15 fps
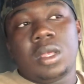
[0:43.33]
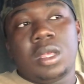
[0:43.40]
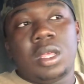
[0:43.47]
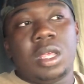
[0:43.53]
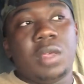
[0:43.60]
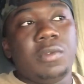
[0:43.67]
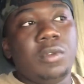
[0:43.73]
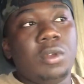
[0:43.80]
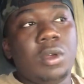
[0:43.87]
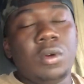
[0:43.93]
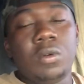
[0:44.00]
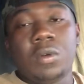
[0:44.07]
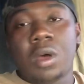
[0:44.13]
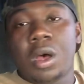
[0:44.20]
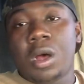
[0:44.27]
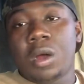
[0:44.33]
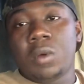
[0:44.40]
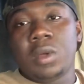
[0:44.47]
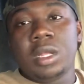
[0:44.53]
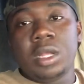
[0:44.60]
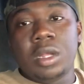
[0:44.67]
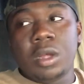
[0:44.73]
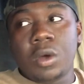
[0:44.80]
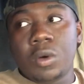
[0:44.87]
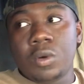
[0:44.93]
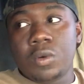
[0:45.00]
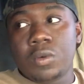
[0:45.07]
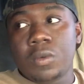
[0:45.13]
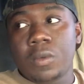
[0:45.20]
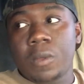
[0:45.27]
if you don't already know,
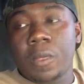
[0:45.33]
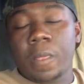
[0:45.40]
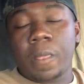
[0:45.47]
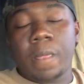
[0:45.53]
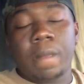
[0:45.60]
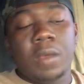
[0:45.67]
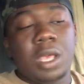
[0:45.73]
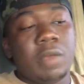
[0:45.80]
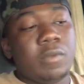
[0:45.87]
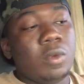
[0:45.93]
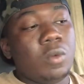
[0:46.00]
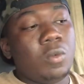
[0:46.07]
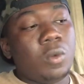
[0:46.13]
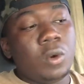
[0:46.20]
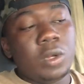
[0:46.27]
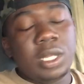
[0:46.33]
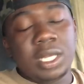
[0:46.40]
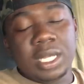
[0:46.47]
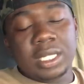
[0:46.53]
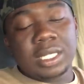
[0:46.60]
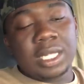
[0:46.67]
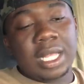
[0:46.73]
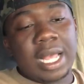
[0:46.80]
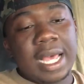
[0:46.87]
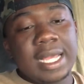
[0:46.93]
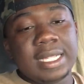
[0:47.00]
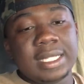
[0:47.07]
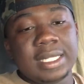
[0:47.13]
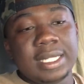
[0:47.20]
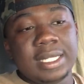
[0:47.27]
if you want to get your
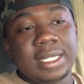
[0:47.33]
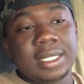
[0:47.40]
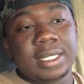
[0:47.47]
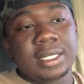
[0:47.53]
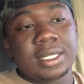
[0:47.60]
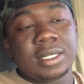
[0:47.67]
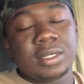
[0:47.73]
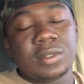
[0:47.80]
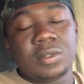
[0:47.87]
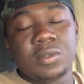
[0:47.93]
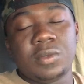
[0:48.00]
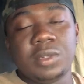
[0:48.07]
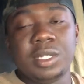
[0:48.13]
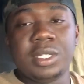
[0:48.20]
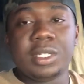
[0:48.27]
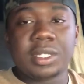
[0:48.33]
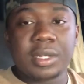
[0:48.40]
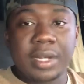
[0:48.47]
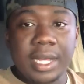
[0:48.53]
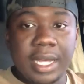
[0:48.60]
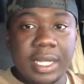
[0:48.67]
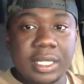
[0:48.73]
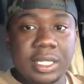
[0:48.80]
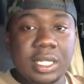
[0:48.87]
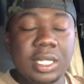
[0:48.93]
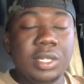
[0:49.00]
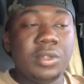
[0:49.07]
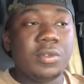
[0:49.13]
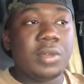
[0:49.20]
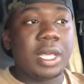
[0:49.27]
license when you turn 18, you
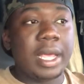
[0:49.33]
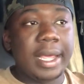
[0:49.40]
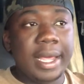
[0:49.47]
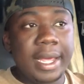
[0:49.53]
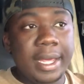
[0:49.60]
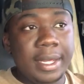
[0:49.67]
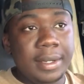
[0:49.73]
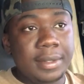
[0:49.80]
can.